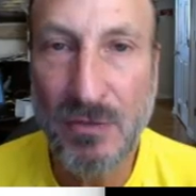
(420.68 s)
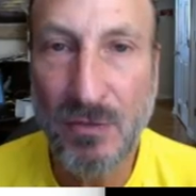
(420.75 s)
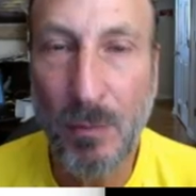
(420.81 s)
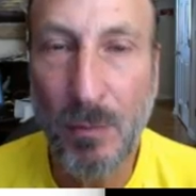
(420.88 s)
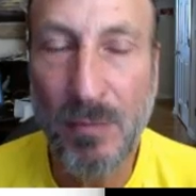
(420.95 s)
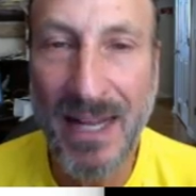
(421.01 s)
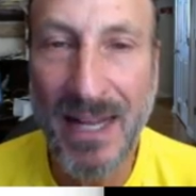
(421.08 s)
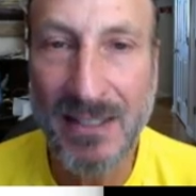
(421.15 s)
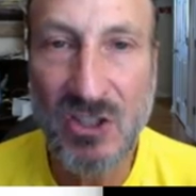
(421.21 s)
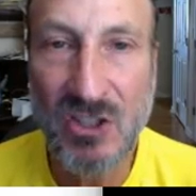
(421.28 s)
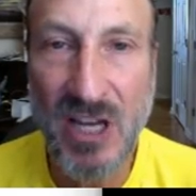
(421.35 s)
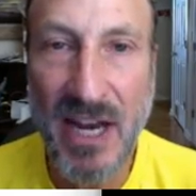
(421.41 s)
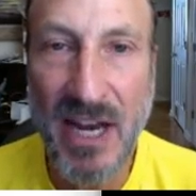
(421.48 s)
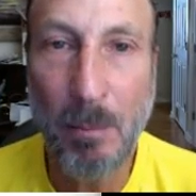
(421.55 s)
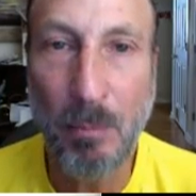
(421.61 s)
from that
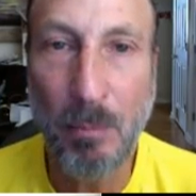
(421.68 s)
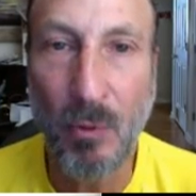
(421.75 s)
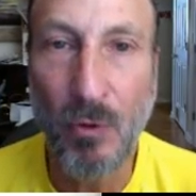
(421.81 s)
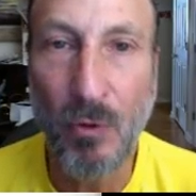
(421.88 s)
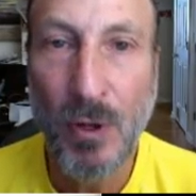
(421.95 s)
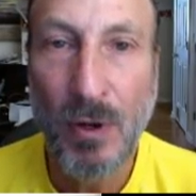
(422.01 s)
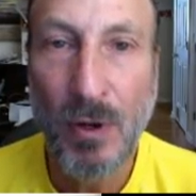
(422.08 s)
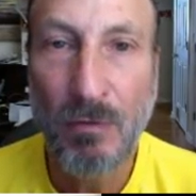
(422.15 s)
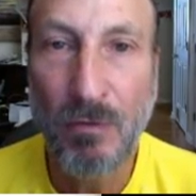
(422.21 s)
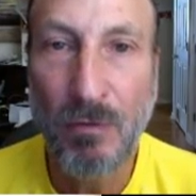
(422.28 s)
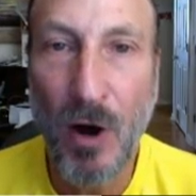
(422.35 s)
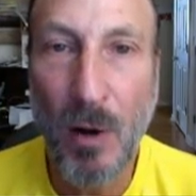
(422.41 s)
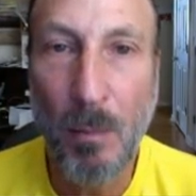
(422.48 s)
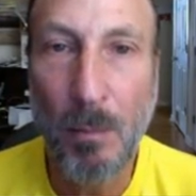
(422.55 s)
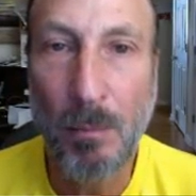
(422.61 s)
sample,
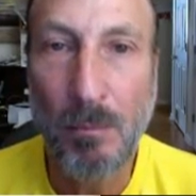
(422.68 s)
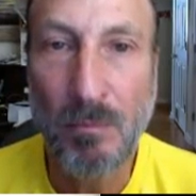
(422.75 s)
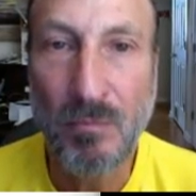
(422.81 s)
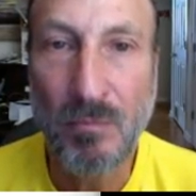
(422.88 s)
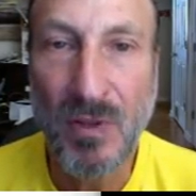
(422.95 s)
from